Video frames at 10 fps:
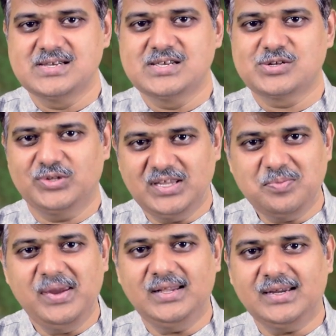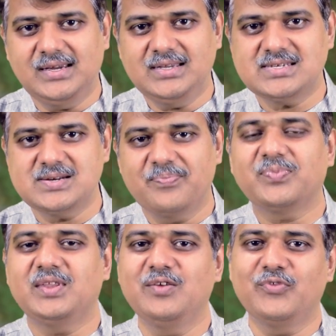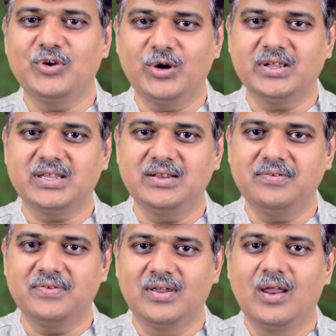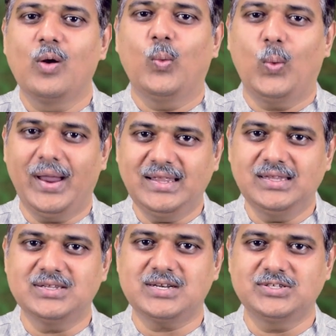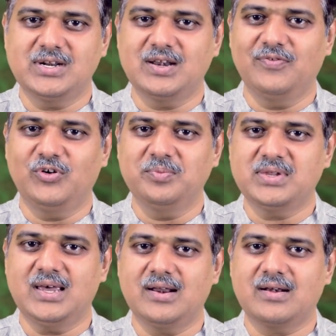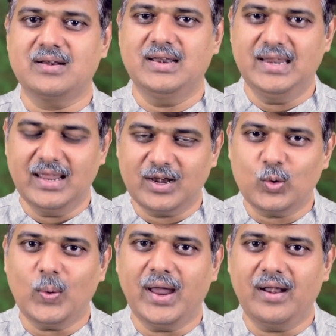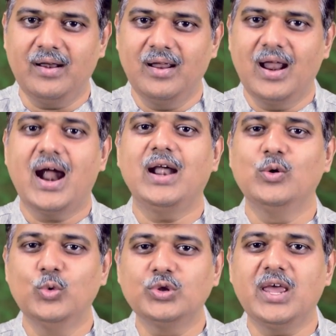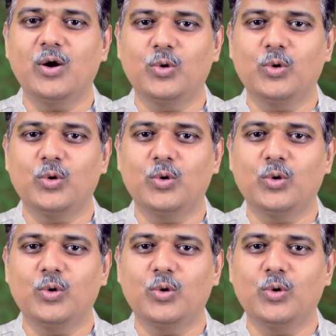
So this being the case, think for yourself why these structural reforms are required and who they are